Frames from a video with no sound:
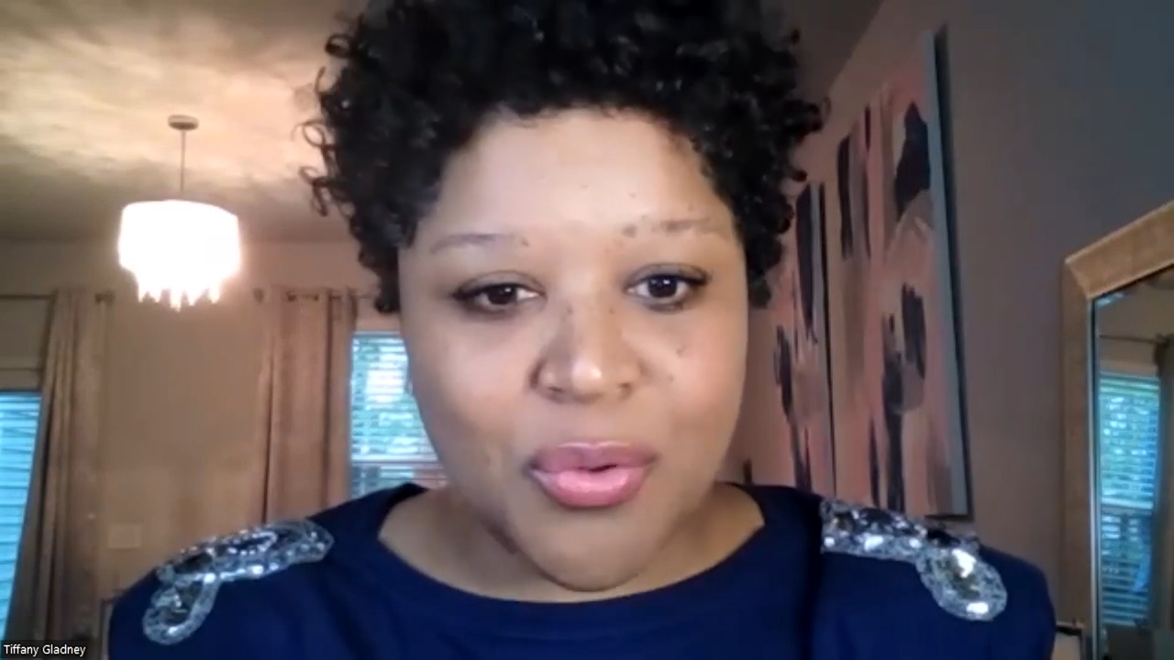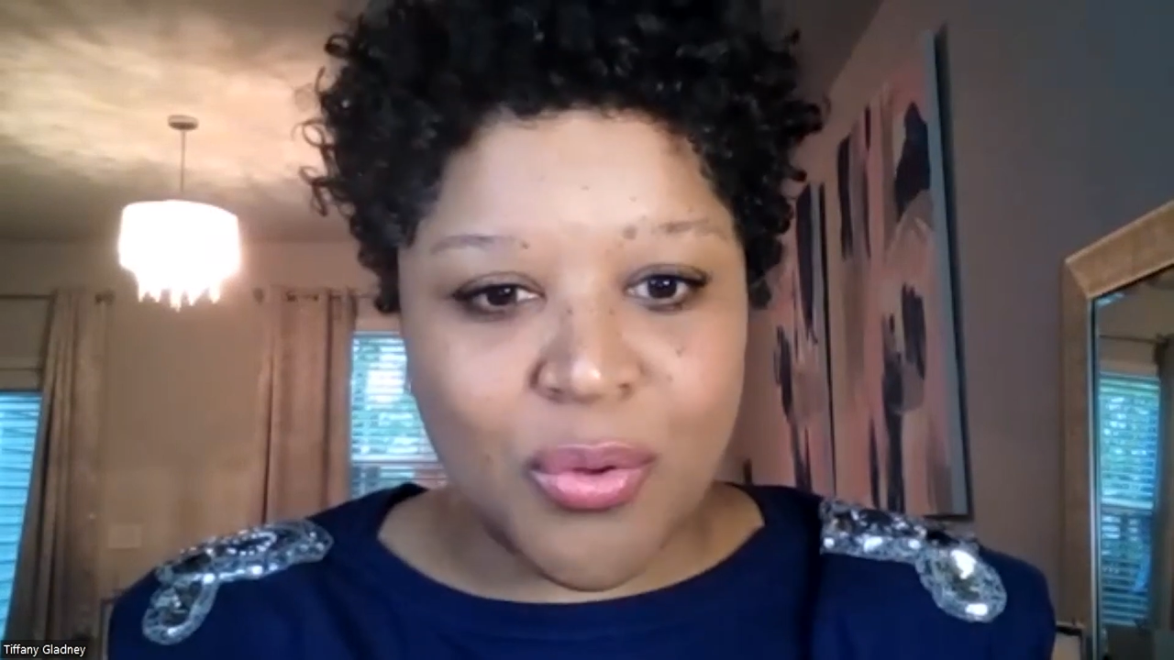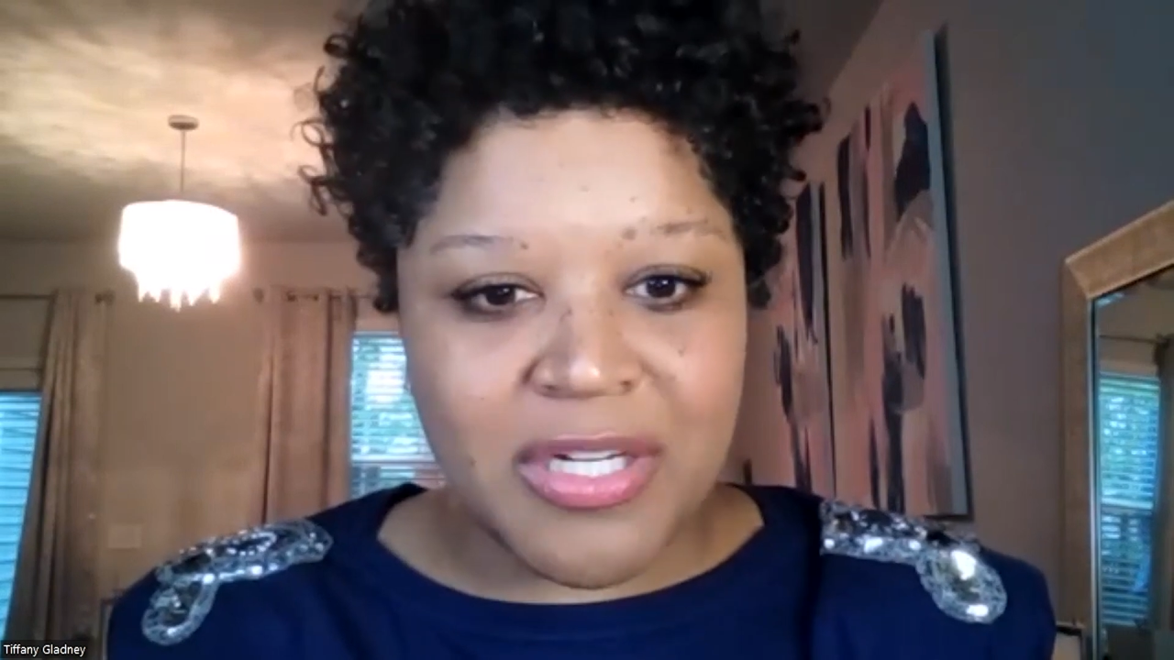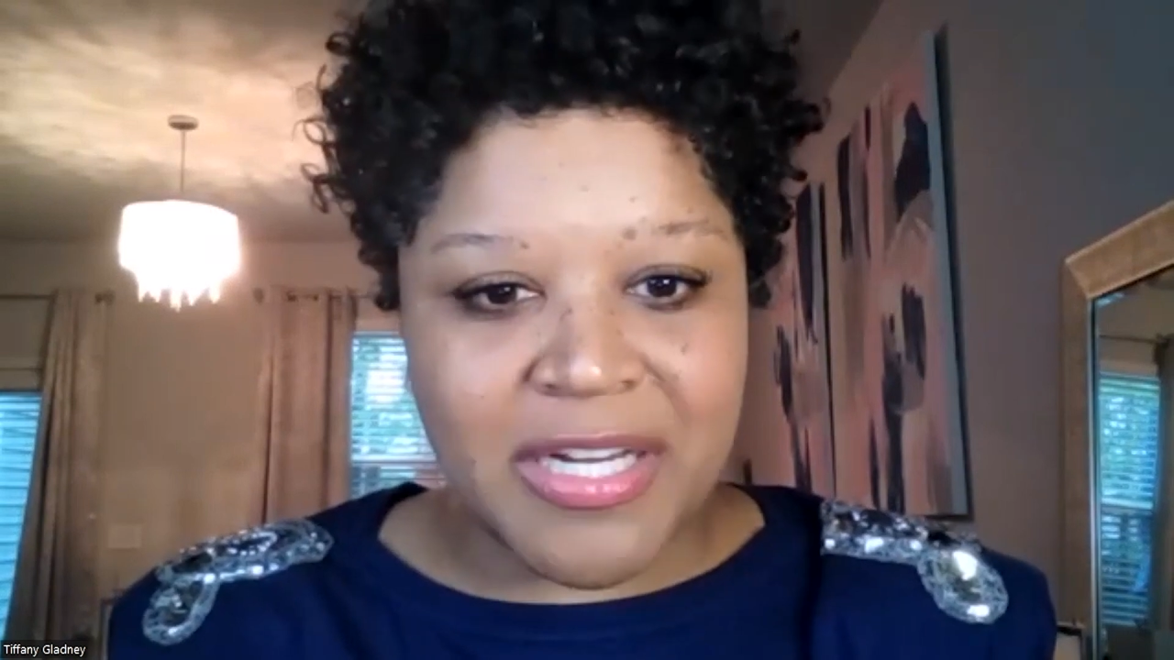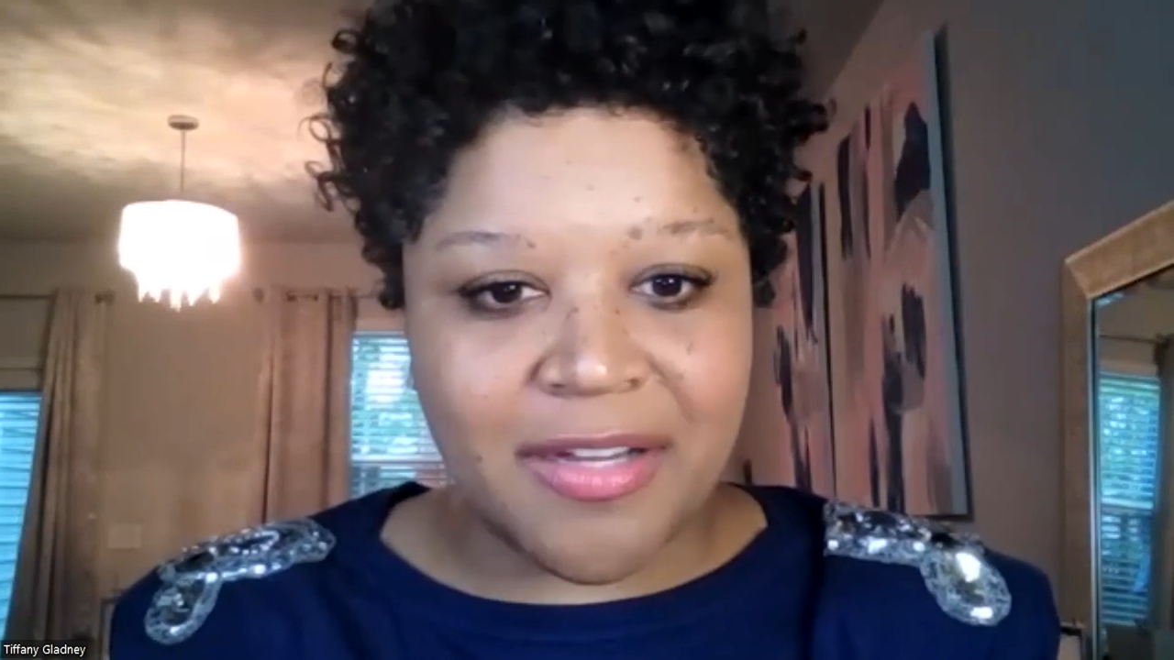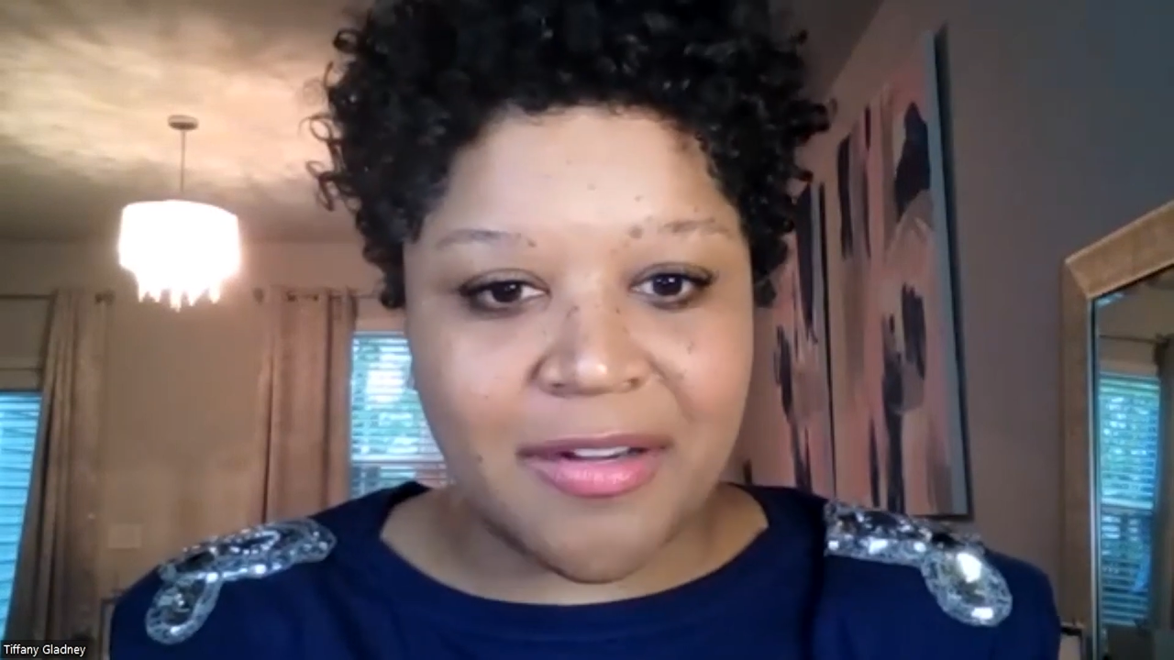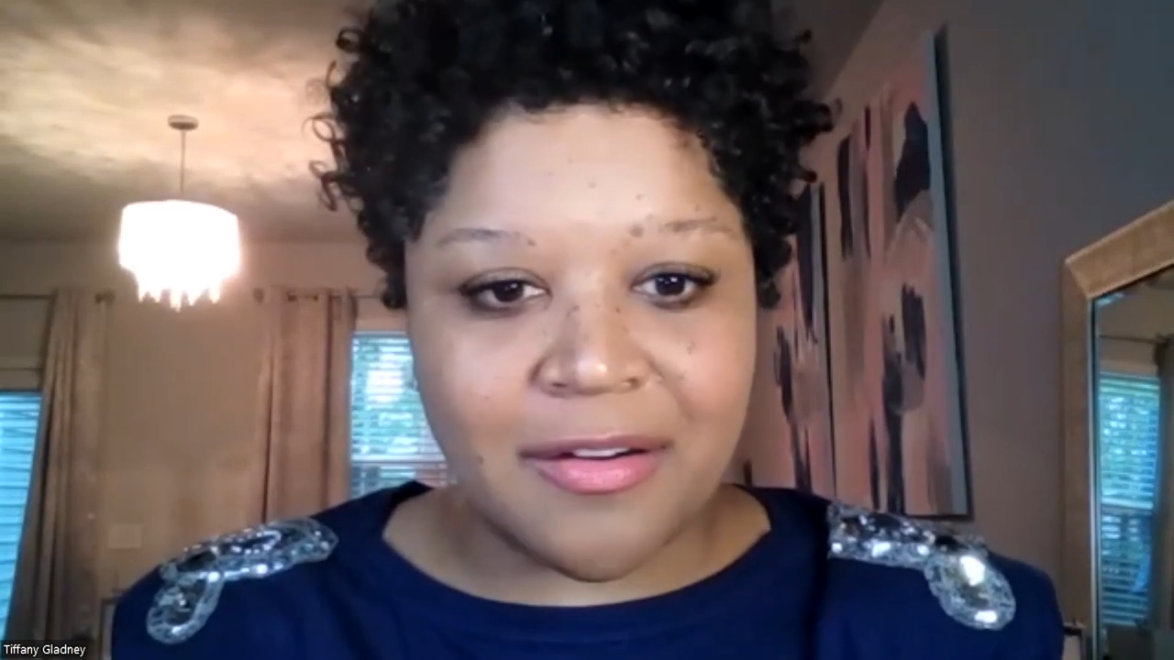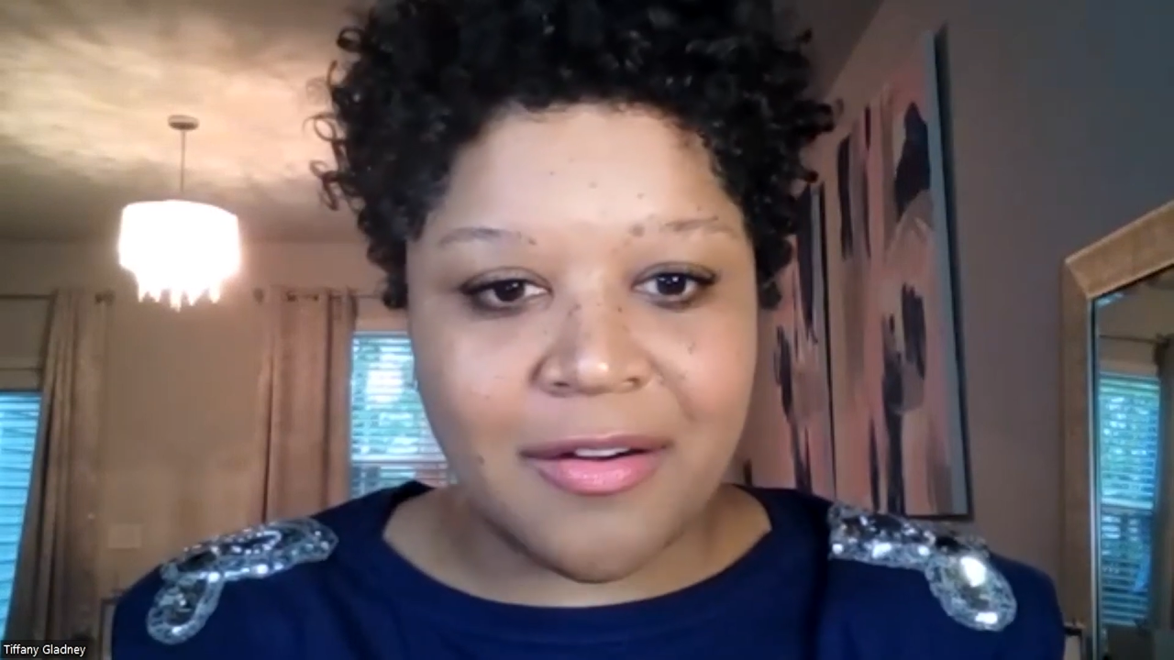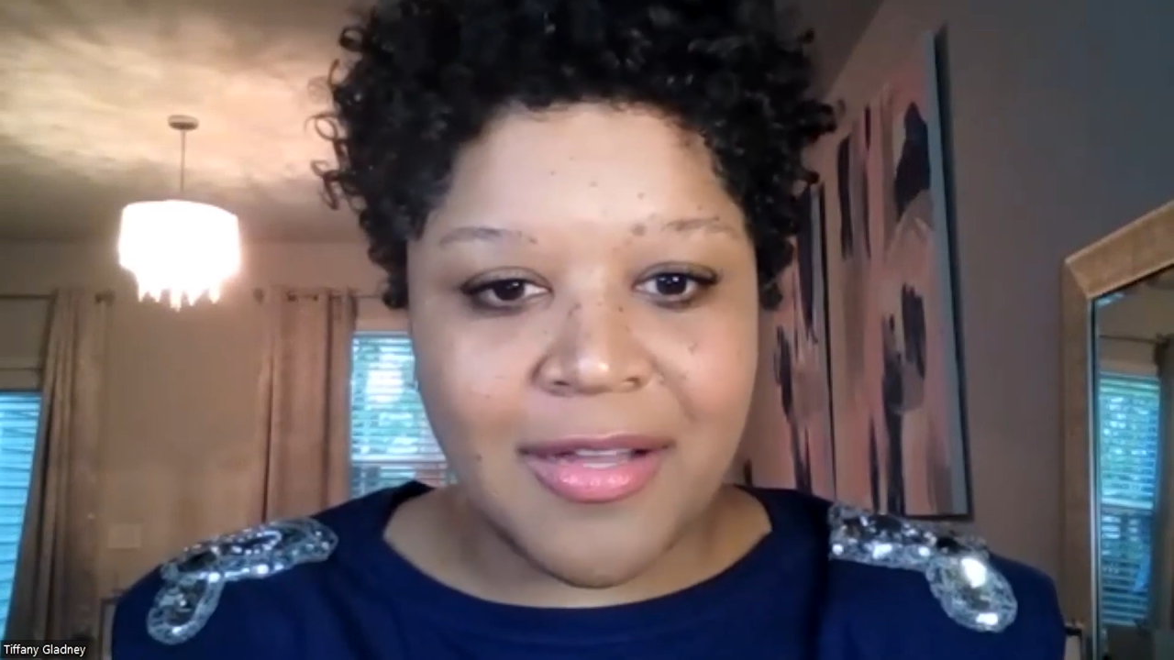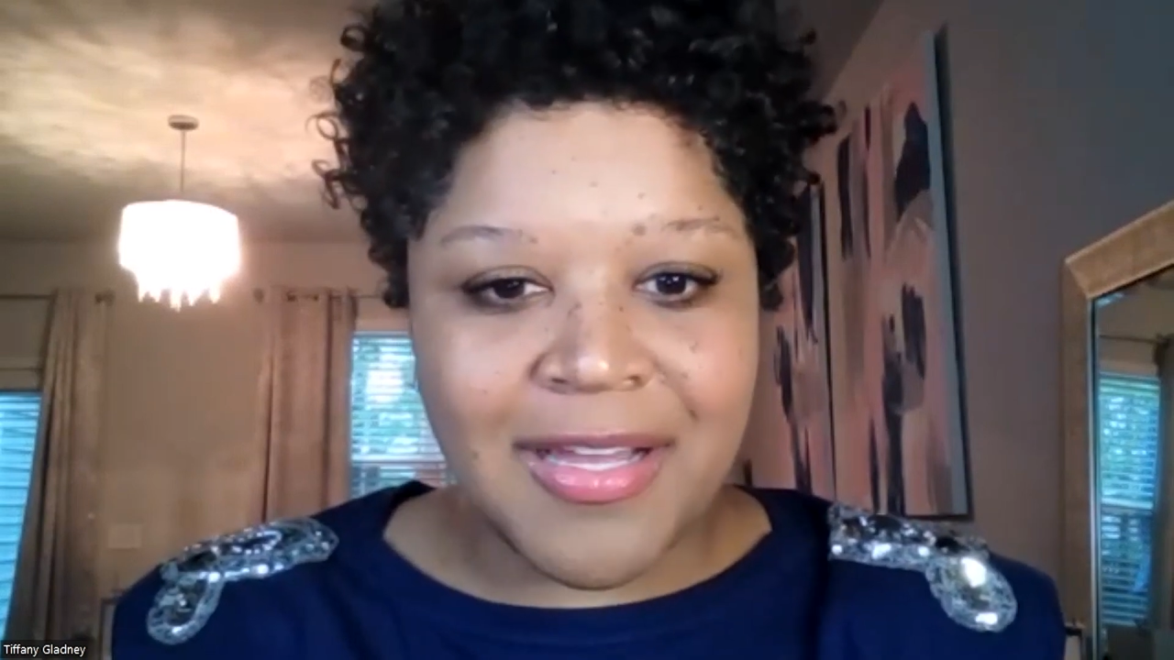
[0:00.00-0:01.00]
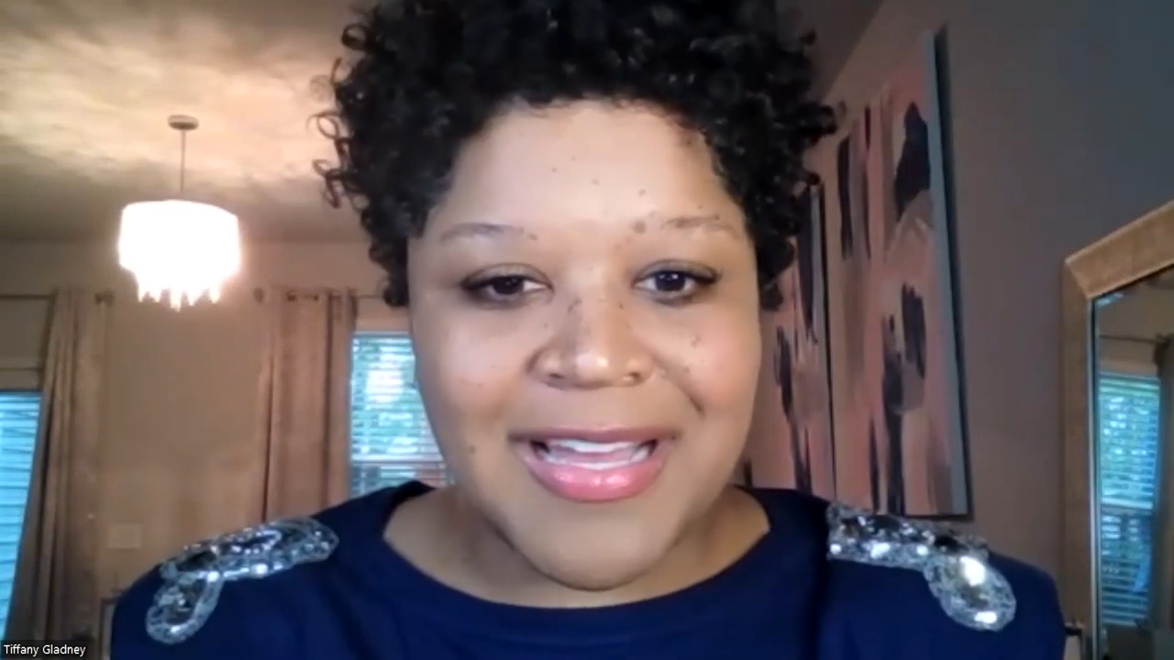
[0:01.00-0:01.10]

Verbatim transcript: coordinator,